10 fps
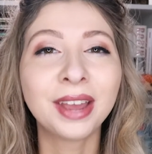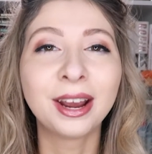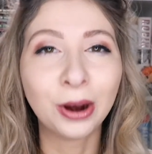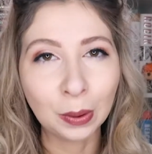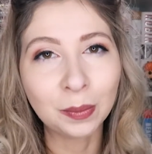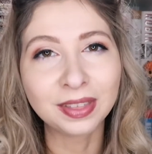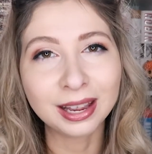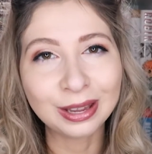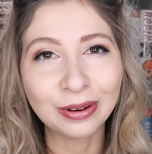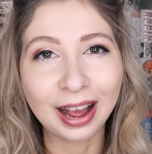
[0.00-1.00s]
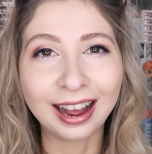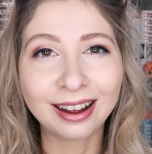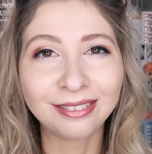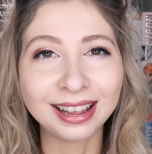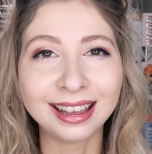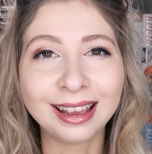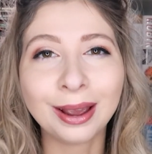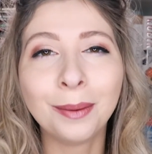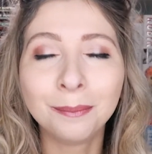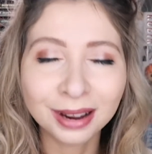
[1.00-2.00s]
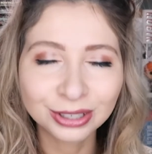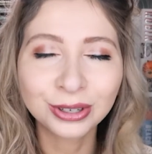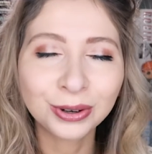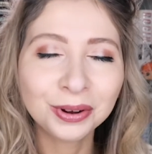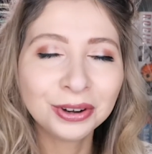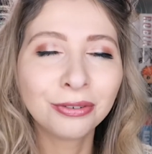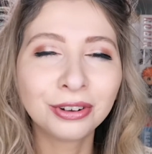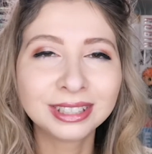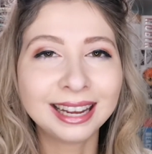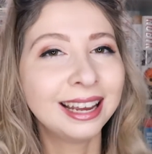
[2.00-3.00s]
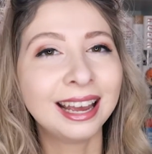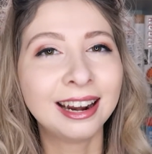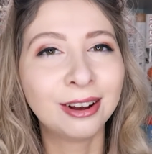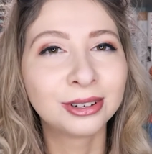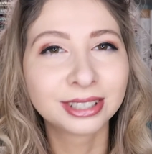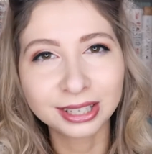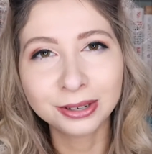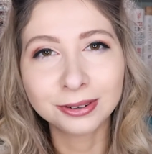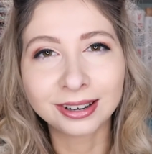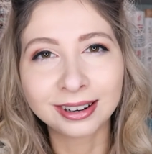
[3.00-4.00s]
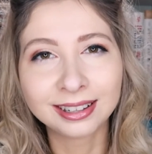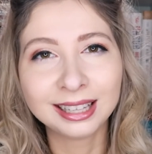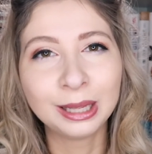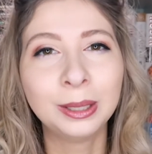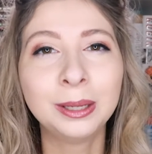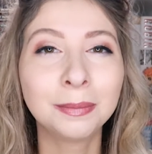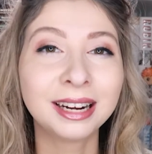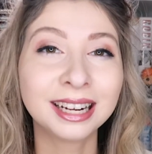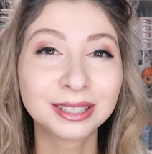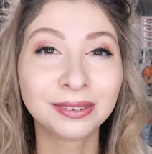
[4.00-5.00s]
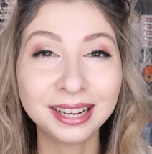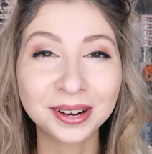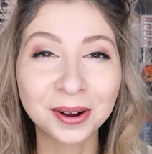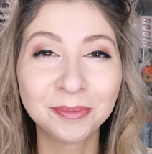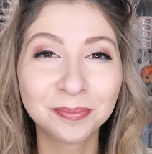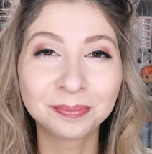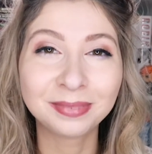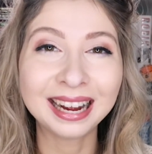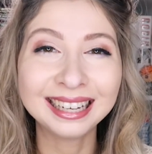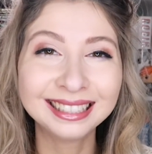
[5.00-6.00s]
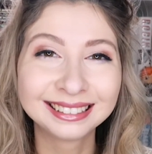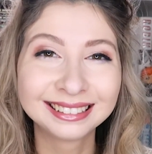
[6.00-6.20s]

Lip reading: I hope that you have a magical, wonderful day, and I will see you all in my next video. Bye!